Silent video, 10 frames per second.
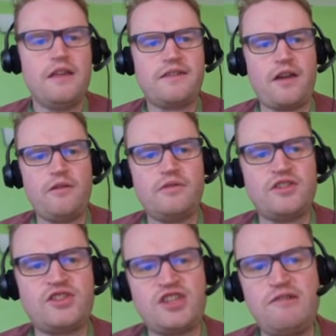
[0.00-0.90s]
So
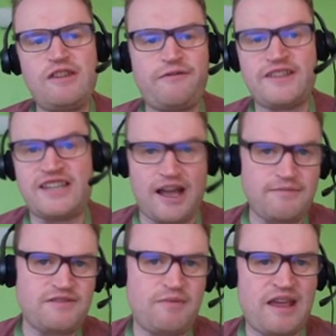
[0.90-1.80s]
there's two different
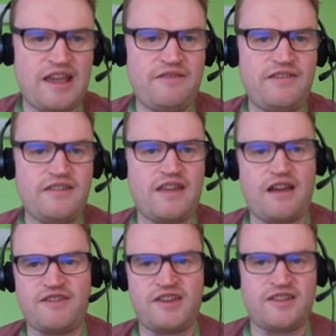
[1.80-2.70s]
types of behaviours.
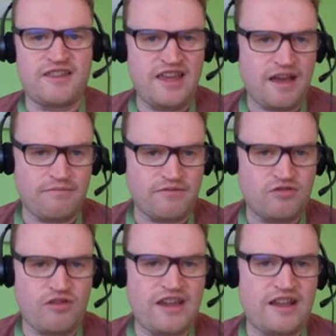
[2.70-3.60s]
As you can see, I'm
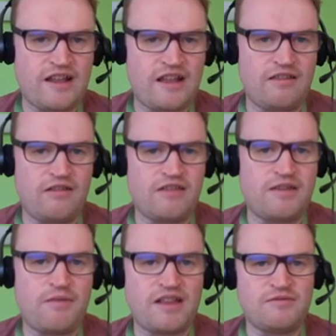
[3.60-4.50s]
straight in our
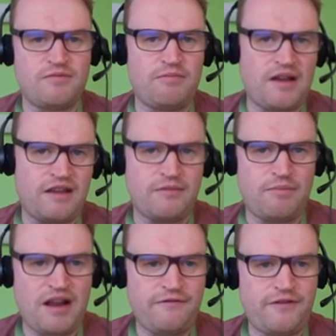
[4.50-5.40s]
loyalty management part of
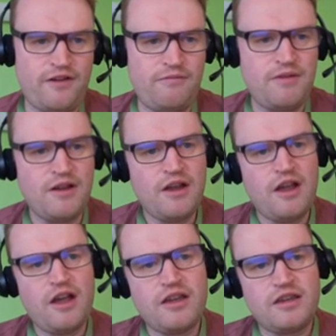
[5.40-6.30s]
the platform.
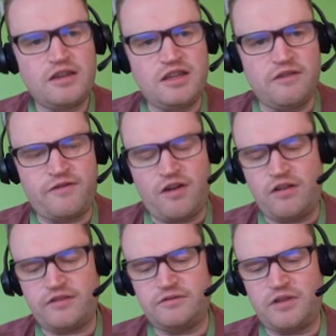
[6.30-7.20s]
You've
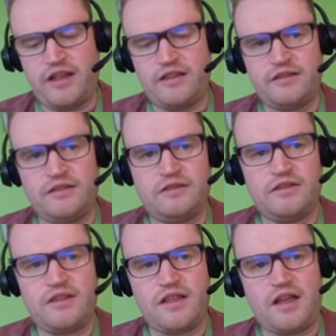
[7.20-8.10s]
got
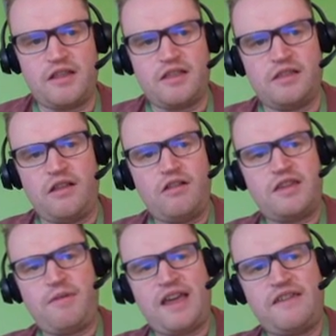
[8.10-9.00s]

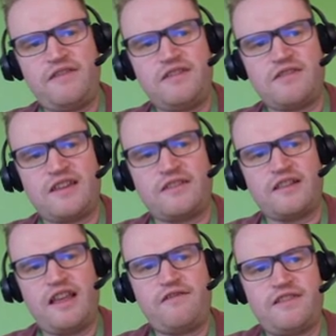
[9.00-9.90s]
loyalty behaviours, you'll see on
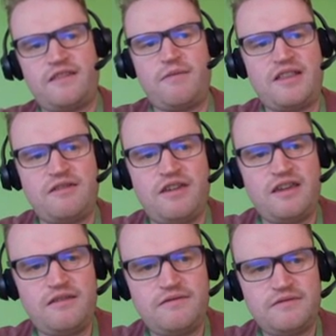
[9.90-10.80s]
the left in the menu
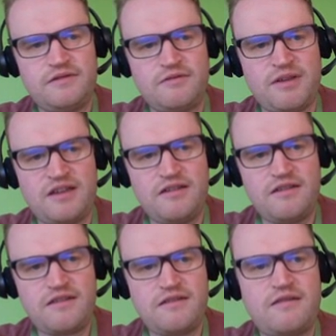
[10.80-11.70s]
here. Here's my
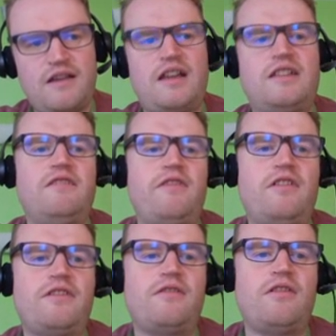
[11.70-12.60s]
cursor. And you've
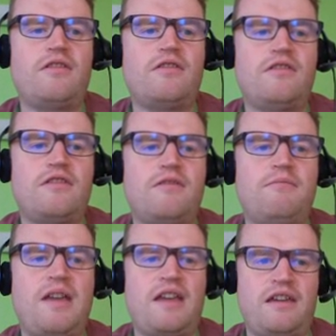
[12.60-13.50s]
also got
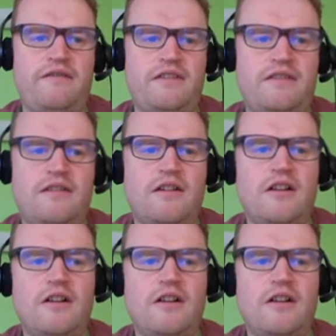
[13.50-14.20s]
custom behaviours.